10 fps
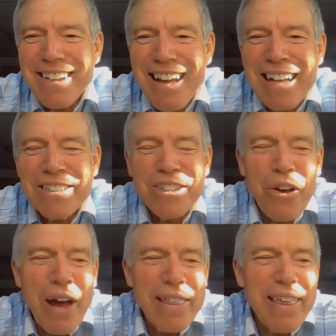And
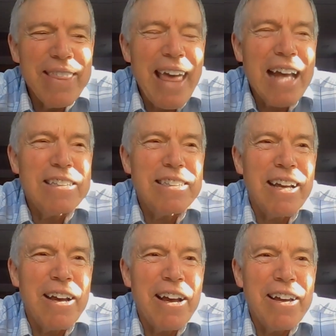so I think that's
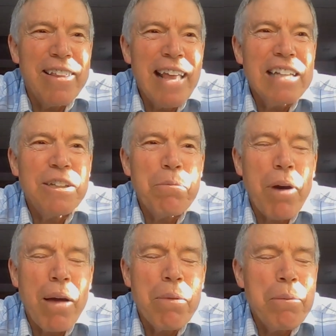a
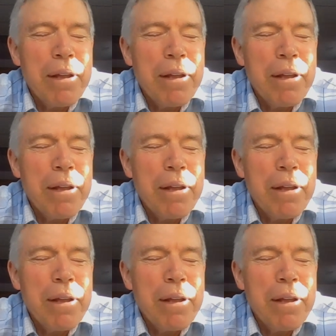problem.